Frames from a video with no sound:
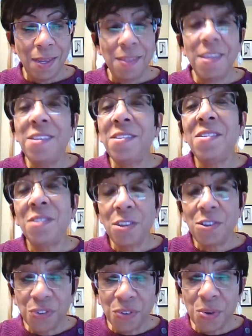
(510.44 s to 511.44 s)
This is the
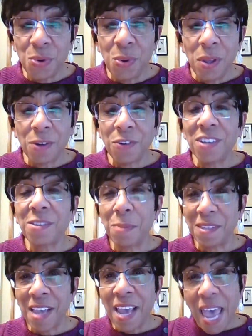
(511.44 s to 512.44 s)
true
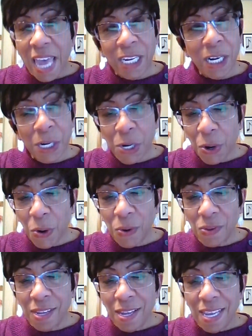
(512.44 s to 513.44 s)
Christmas, and it
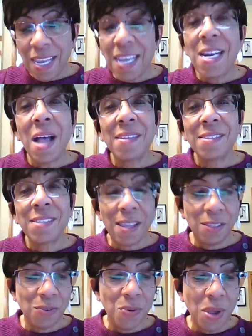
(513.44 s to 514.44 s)
occurs in us
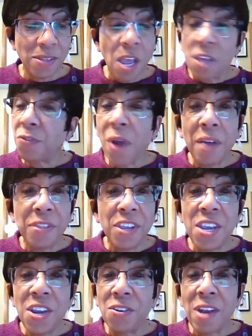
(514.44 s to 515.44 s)
and through us throughout the
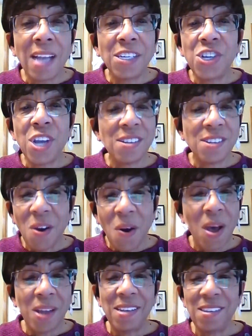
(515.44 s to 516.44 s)
year, not just
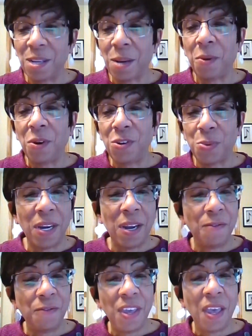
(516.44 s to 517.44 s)
on December
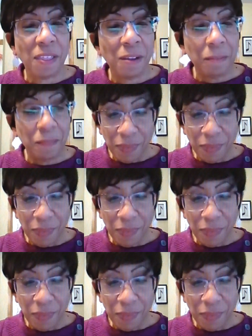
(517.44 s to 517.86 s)
25th.